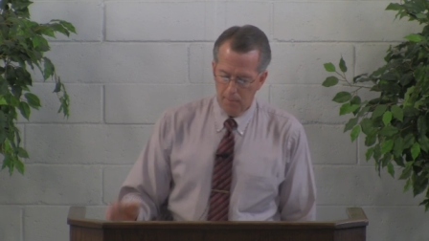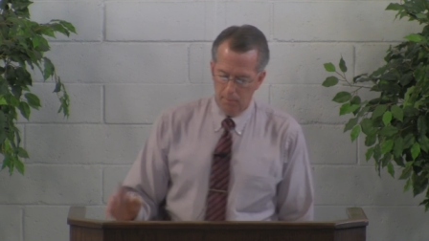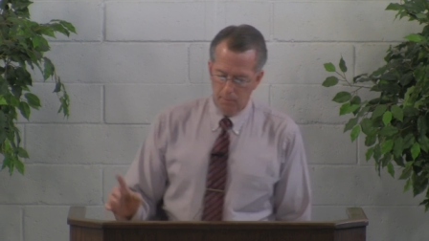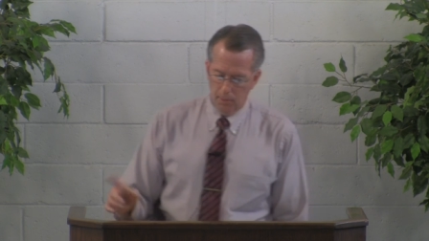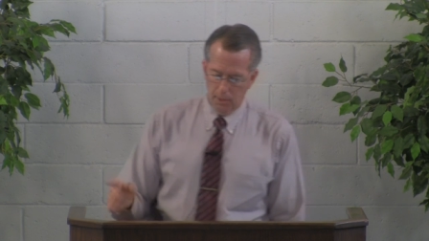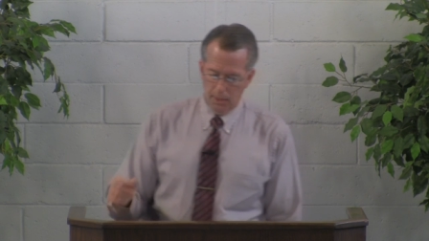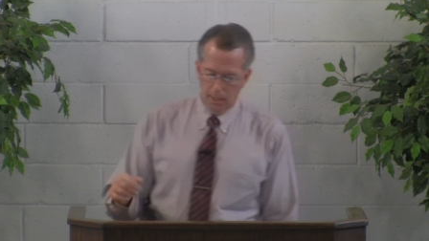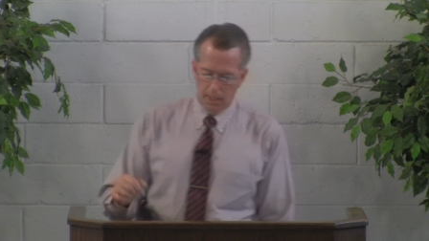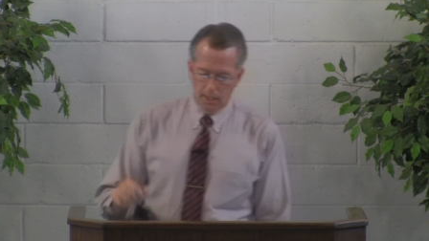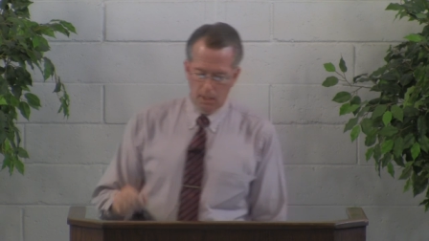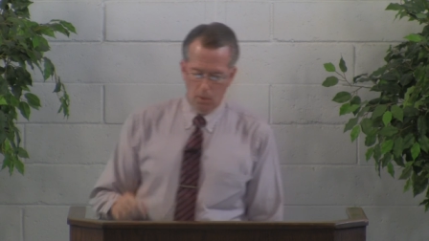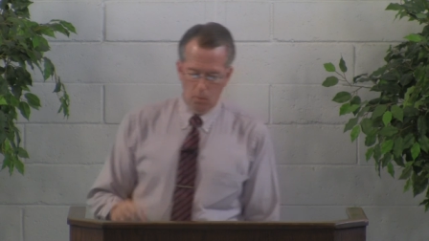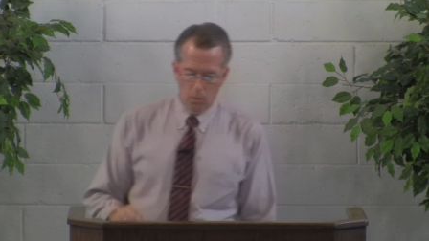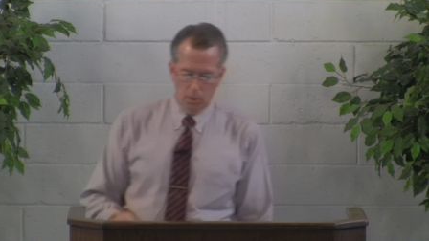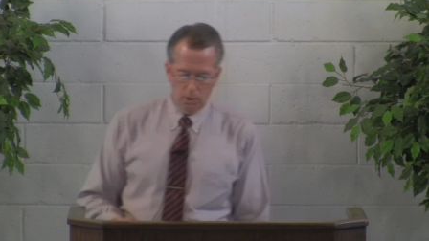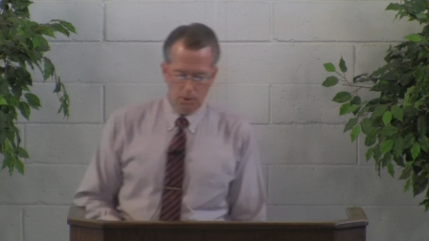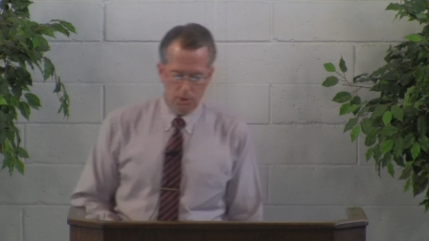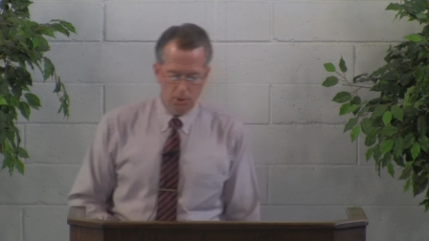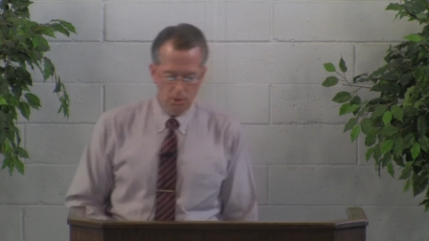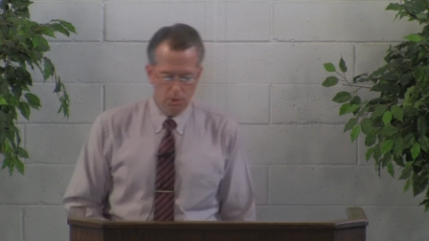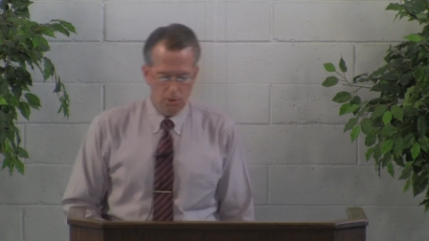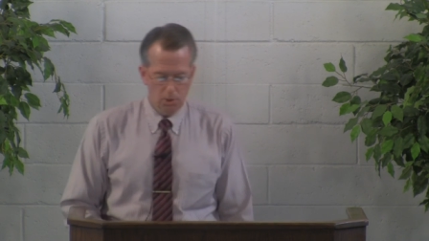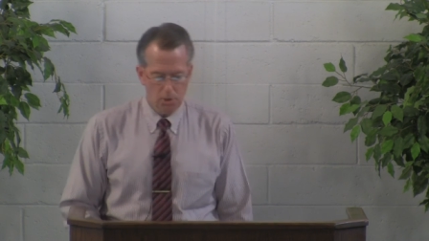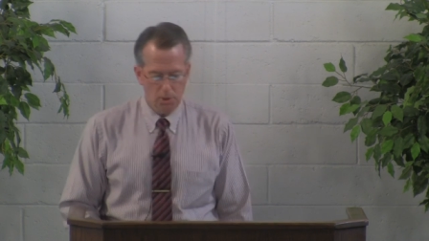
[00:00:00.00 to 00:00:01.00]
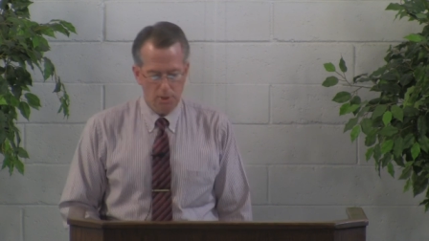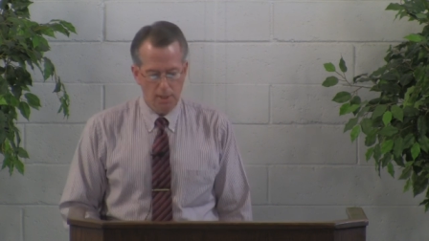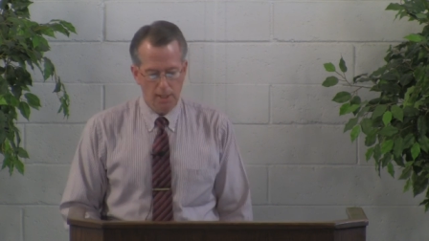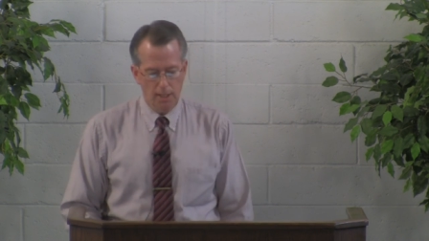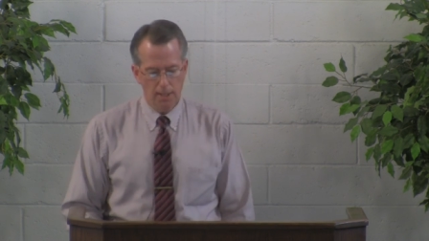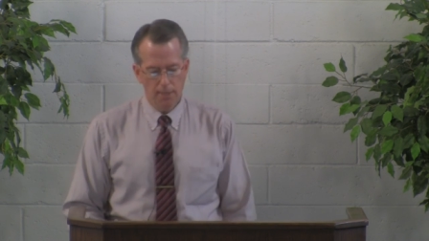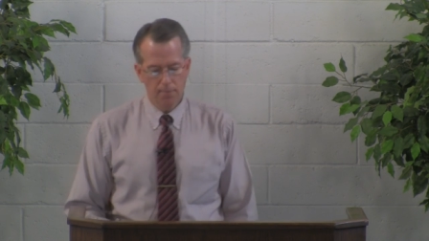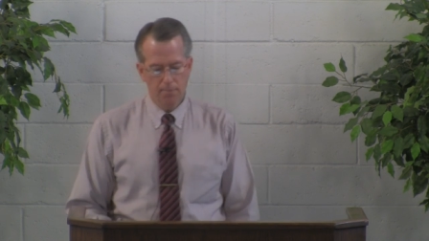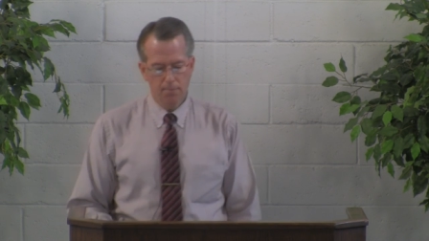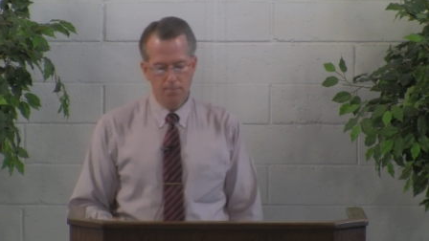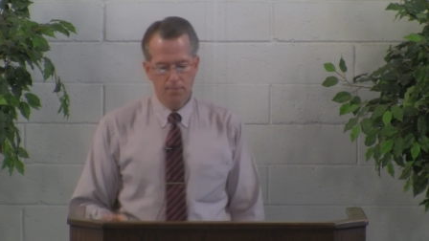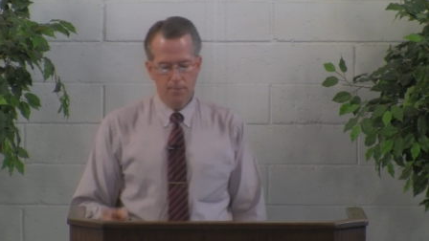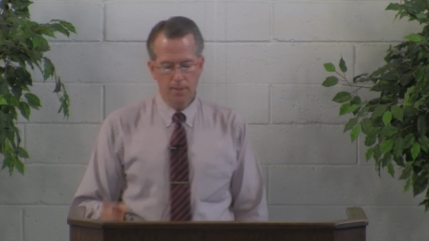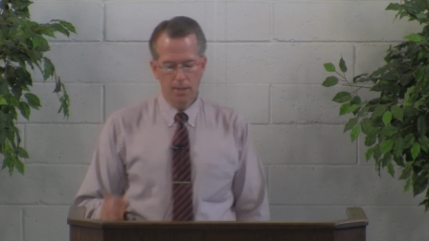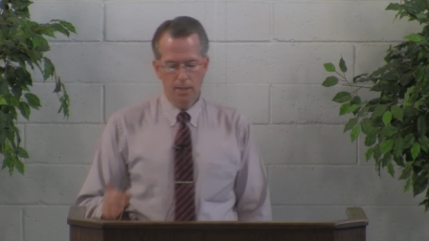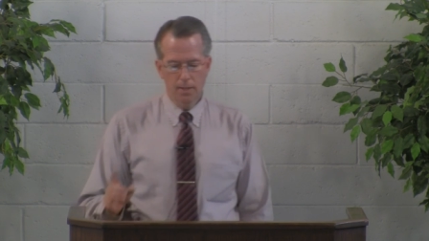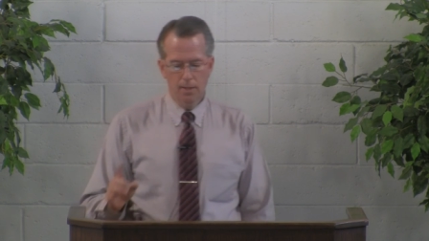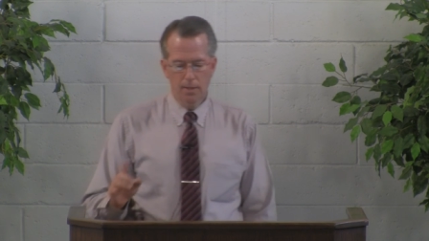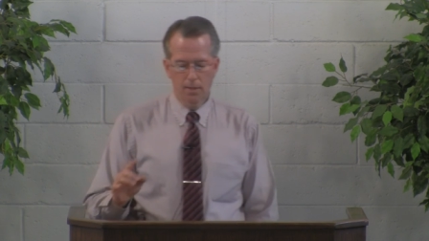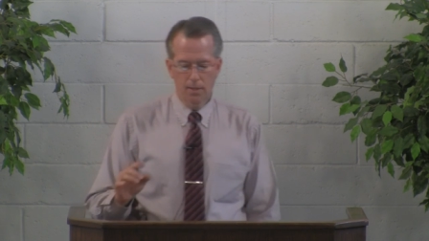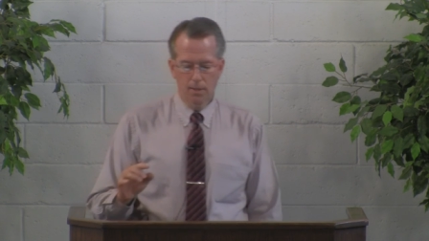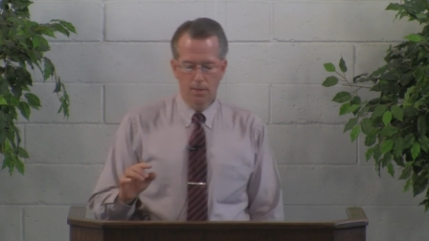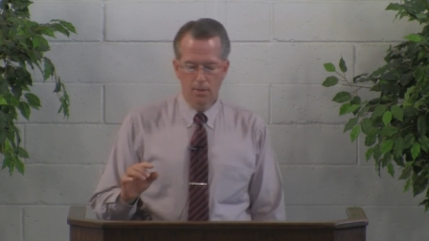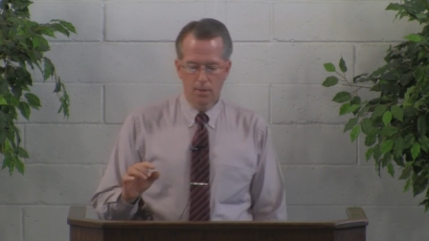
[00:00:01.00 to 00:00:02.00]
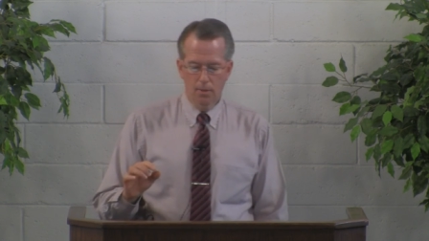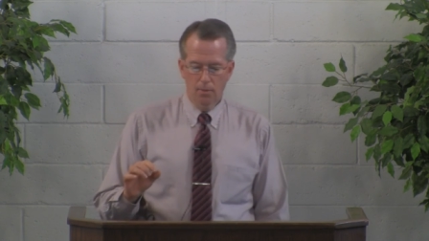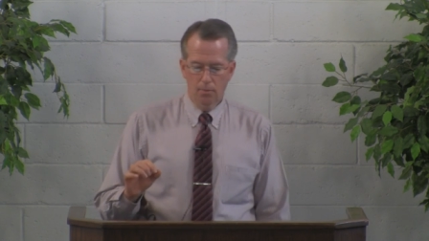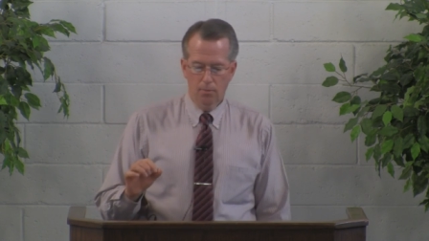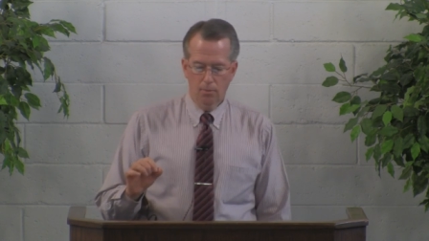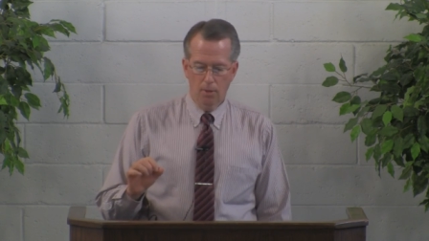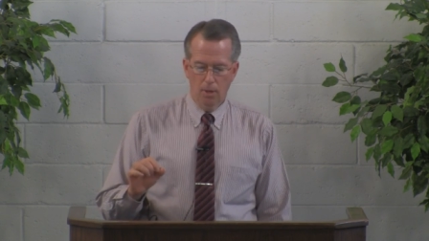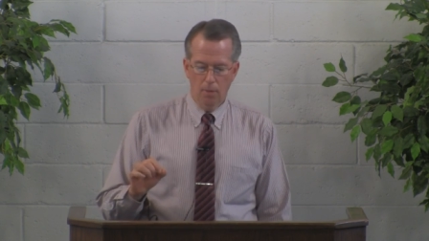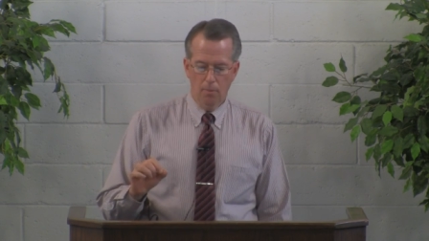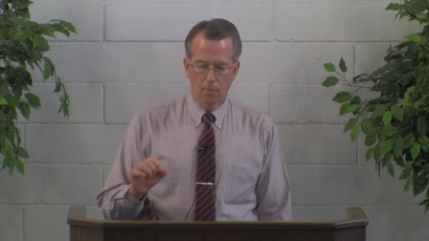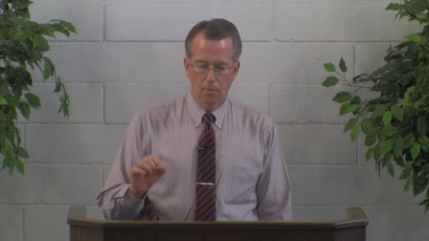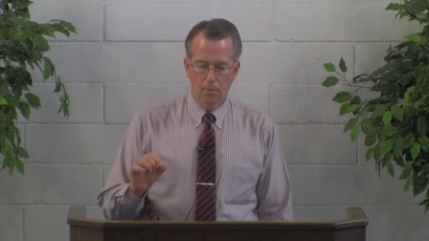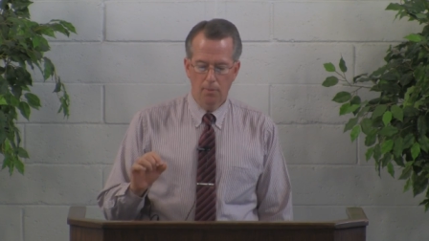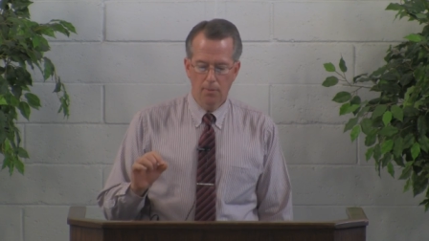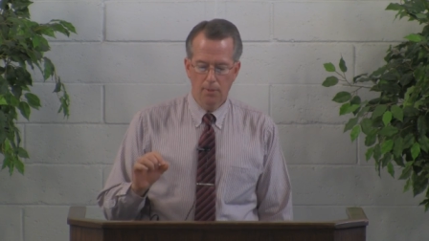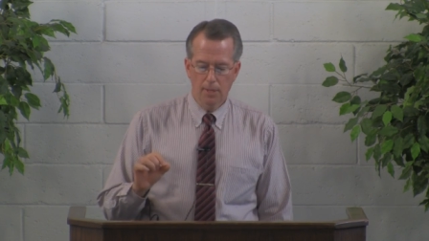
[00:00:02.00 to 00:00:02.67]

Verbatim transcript: But again, I want you to see from